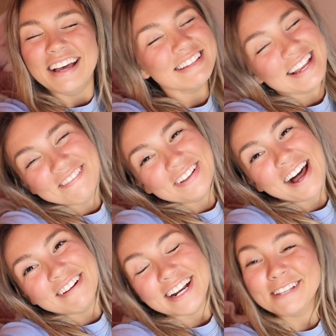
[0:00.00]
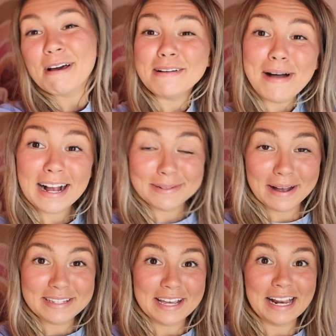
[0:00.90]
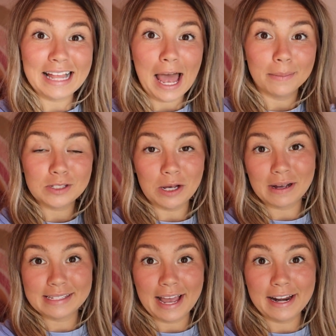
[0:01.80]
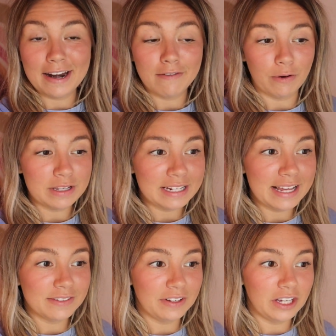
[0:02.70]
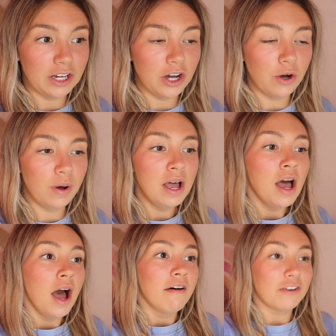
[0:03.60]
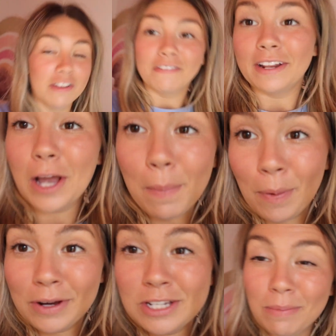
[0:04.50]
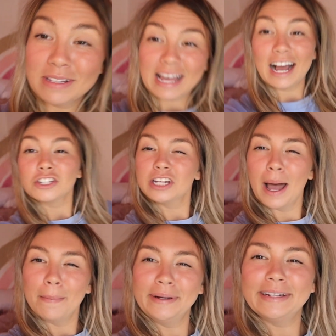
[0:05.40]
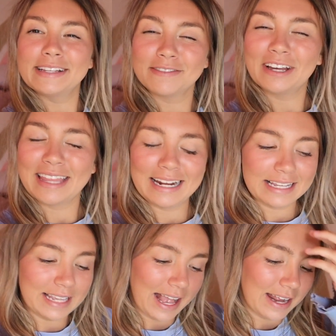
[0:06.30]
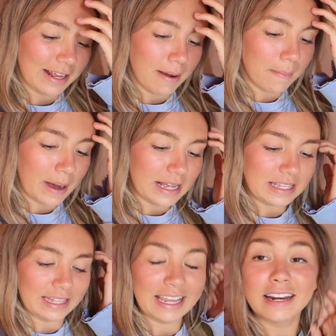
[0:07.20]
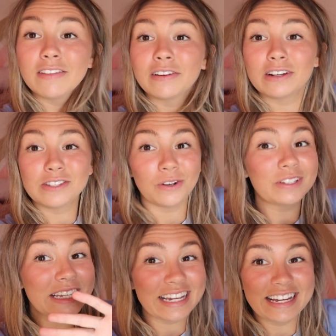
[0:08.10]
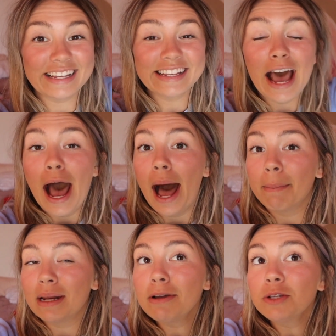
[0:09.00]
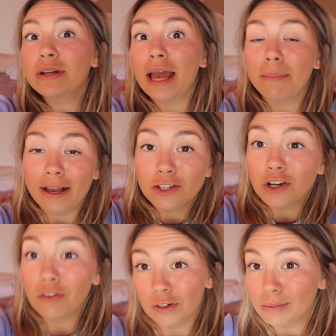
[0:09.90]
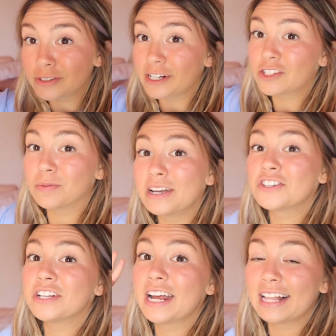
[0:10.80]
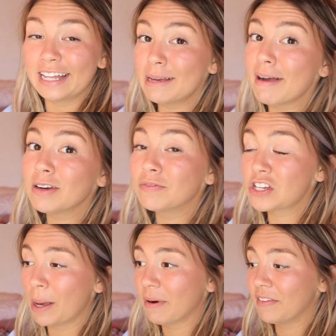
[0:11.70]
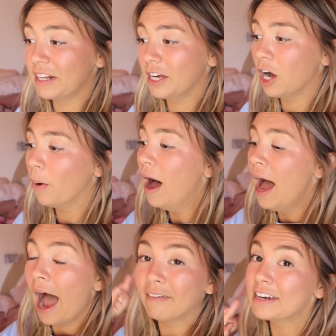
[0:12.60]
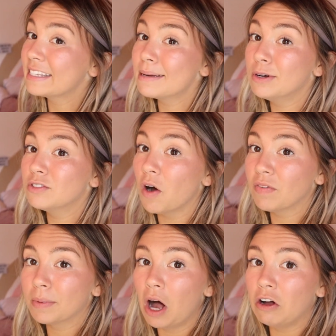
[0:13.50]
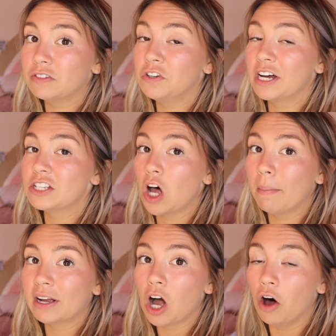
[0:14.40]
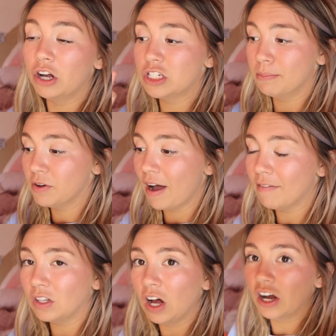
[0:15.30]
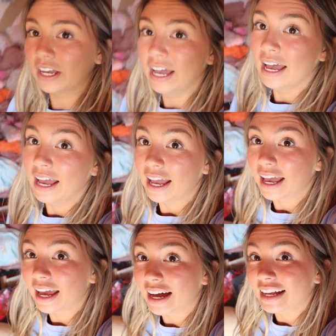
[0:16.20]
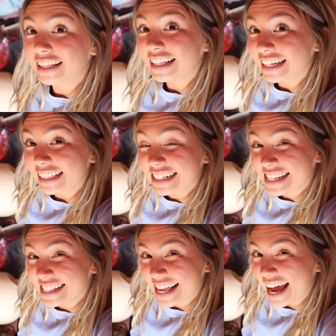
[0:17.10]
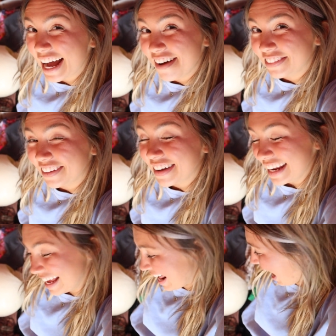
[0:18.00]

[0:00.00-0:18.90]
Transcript: Hello Sunflowers! Welcome back to my channel. I am so excited for today's video. For the video portion, what's actually happening isn't really that exciting, but thinking of the result is I'm gonna be doing a major room transformation, cleaning my room for summer video. I recently moved home from college, if you guys saw my college move out vlog, and needless to say i'm living in an